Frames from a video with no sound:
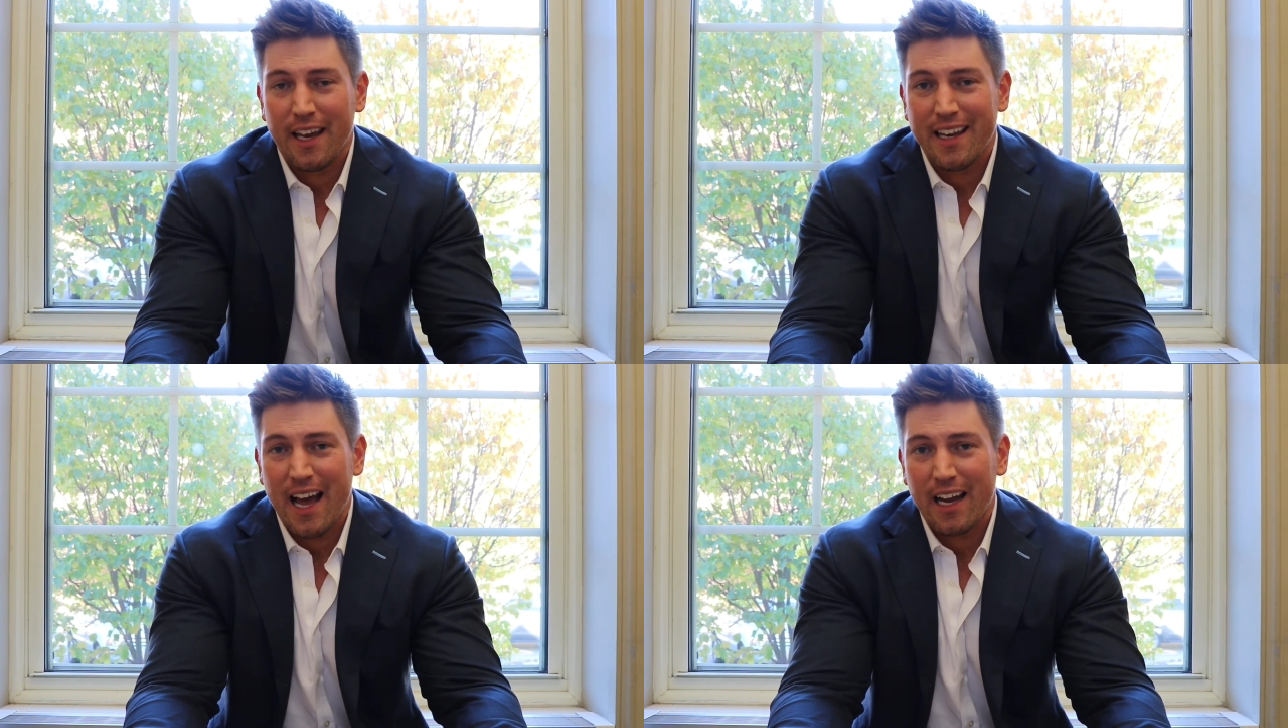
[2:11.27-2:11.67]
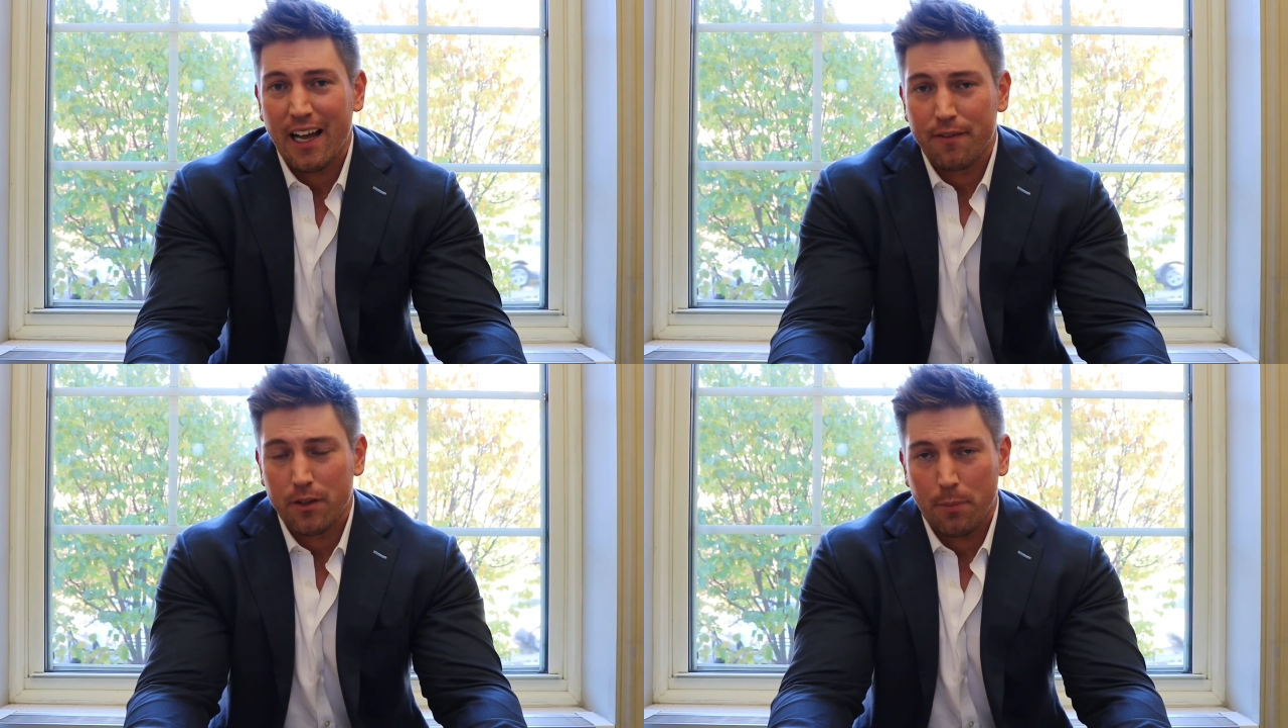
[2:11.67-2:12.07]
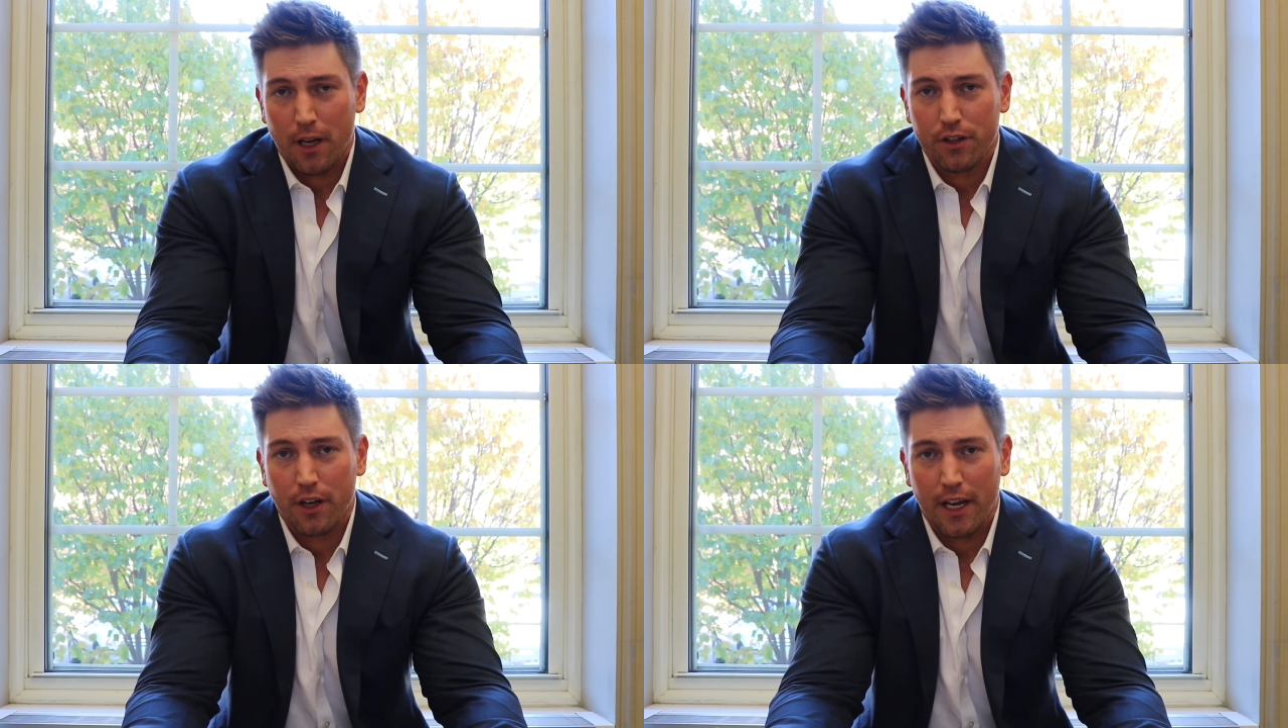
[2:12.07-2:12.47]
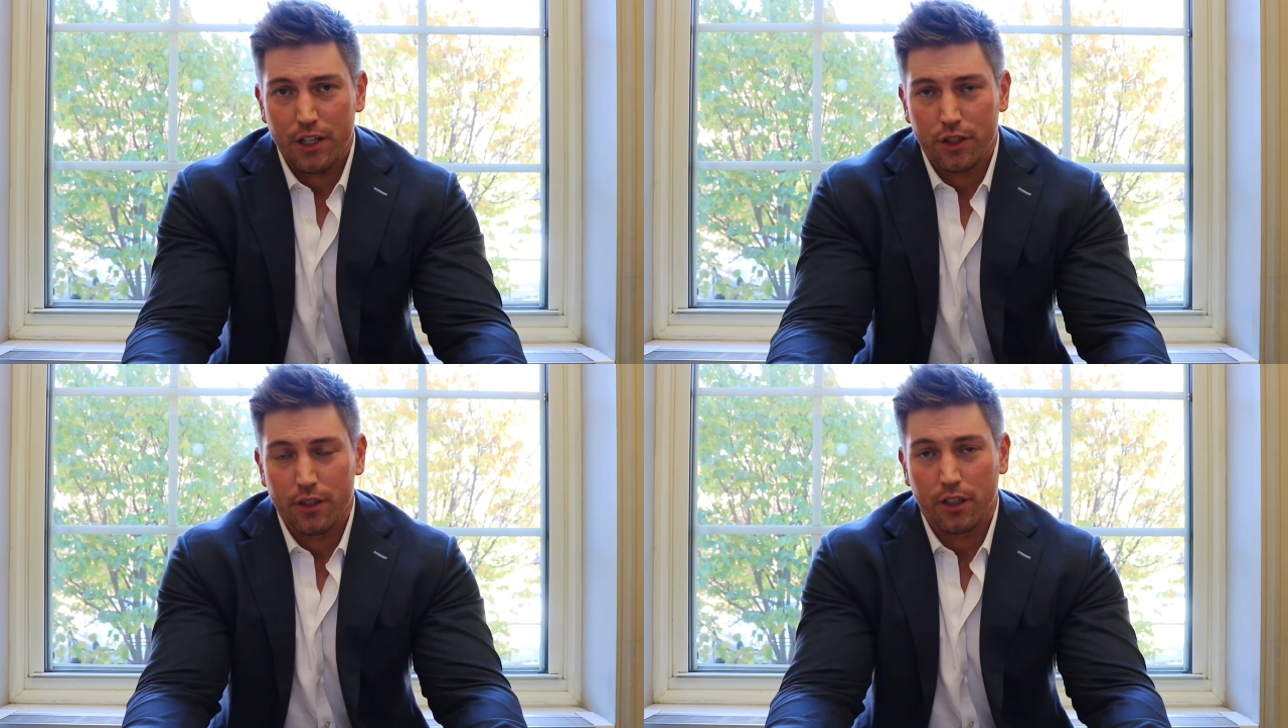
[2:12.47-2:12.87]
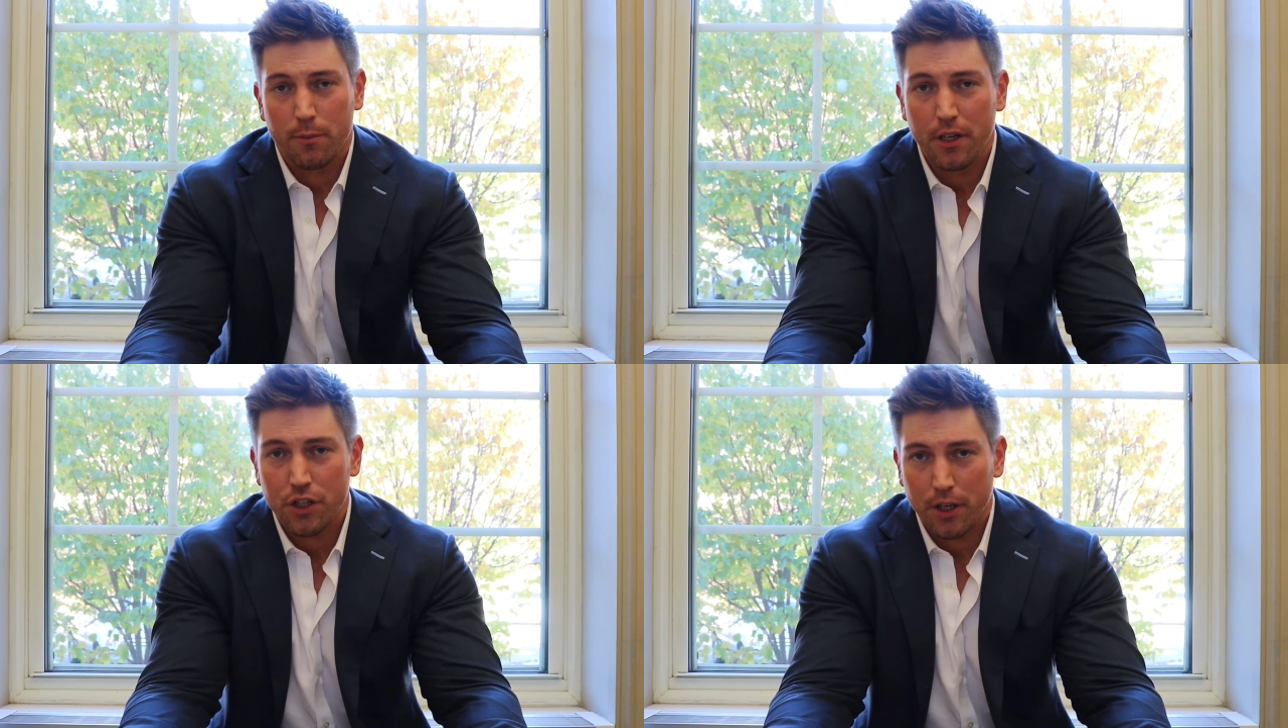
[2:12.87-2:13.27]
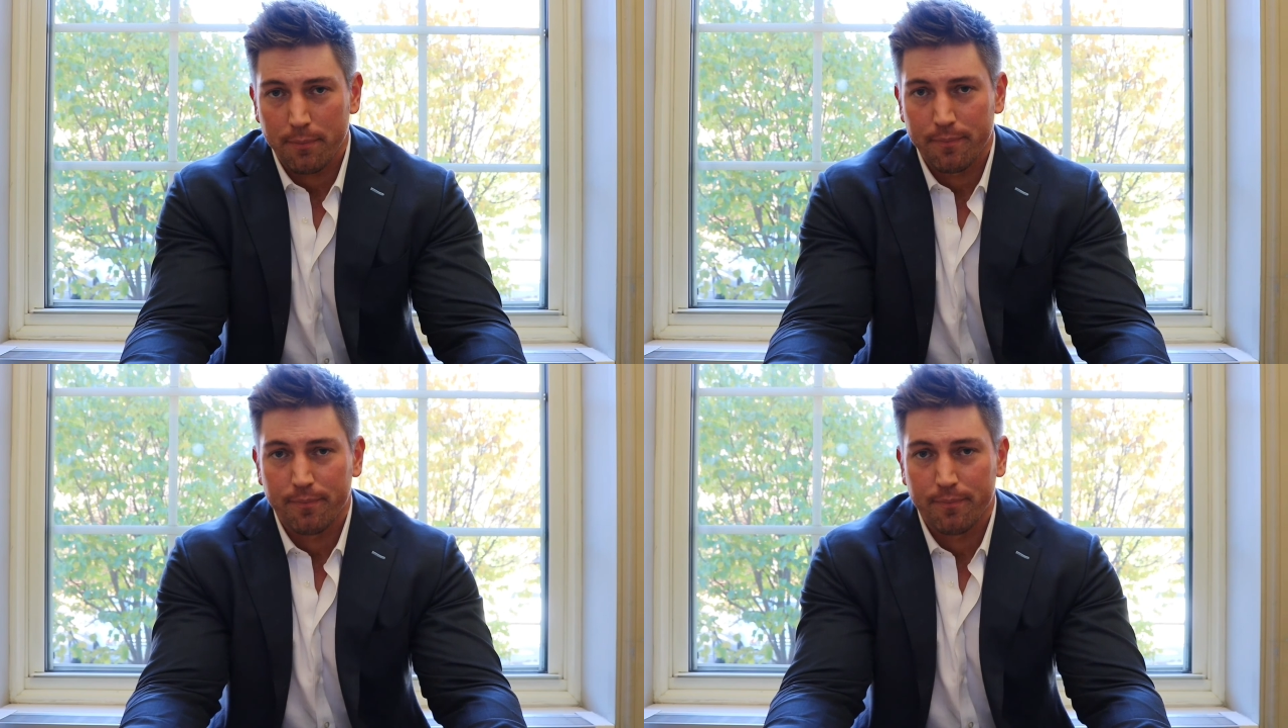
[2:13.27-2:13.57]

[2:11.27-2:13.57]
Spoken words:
and not have to pay your agent a commission.